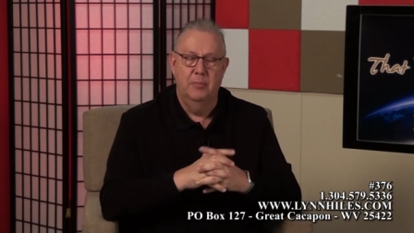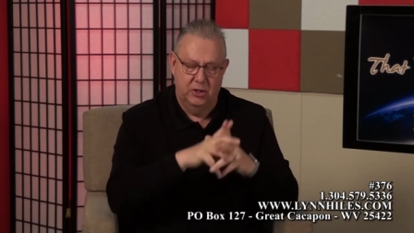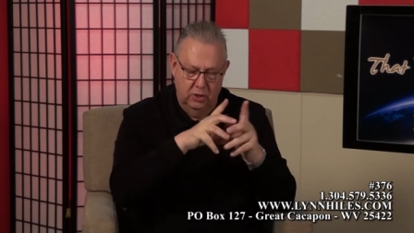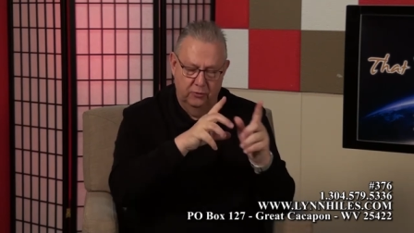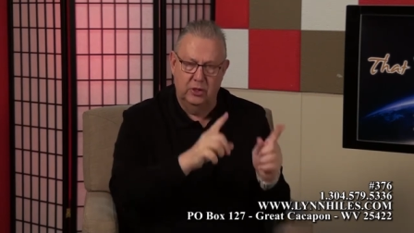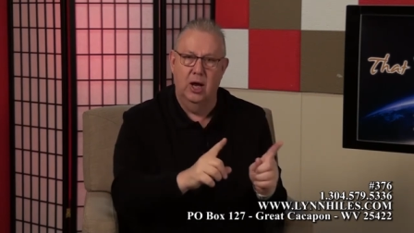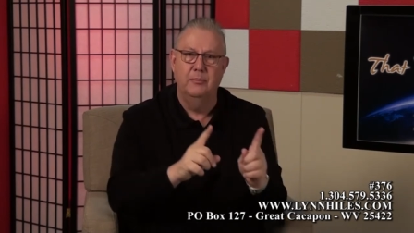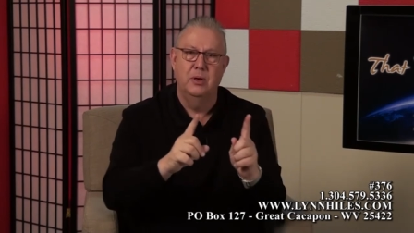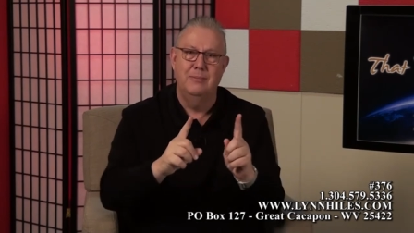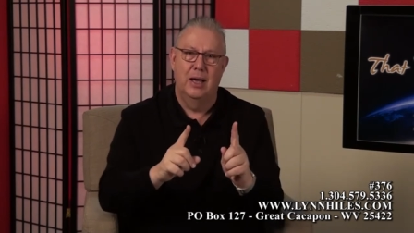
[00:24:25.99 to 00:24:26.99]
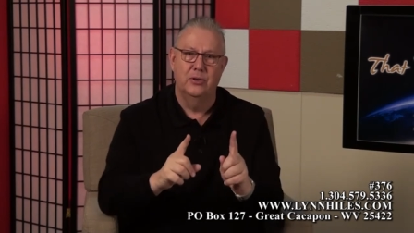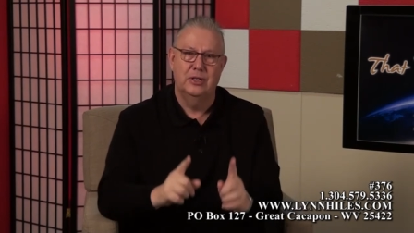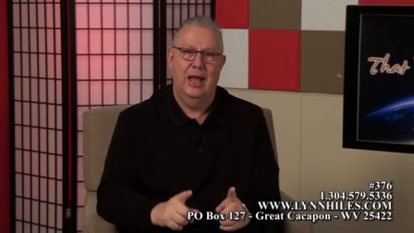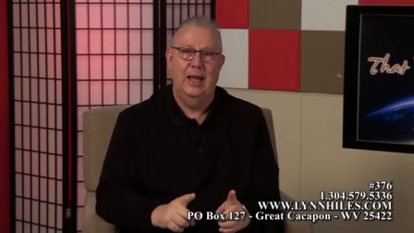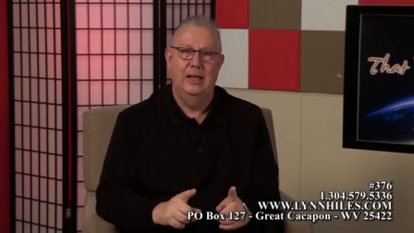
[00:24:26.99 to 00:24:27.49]
but you've come to Mount
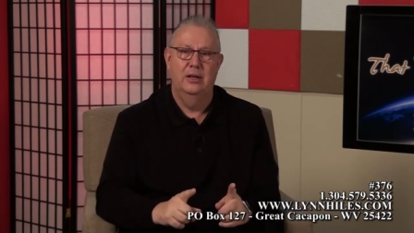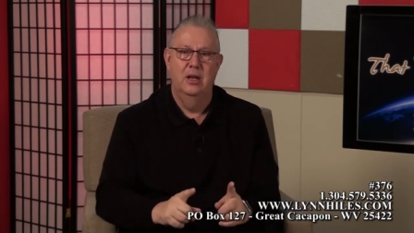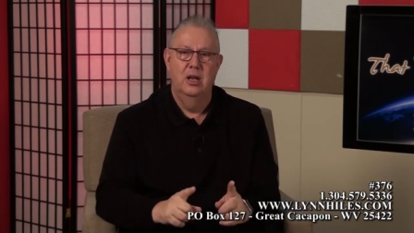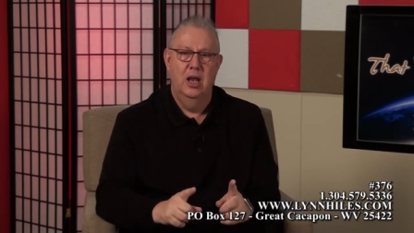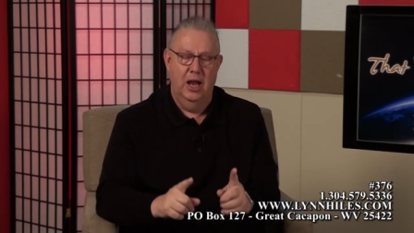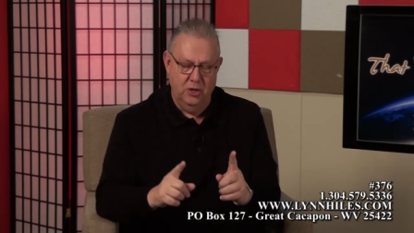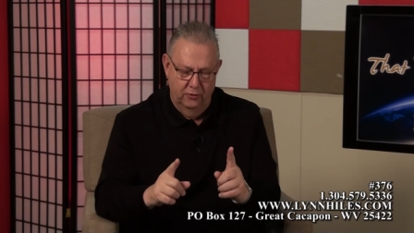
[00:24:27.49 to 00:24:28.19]
Zion and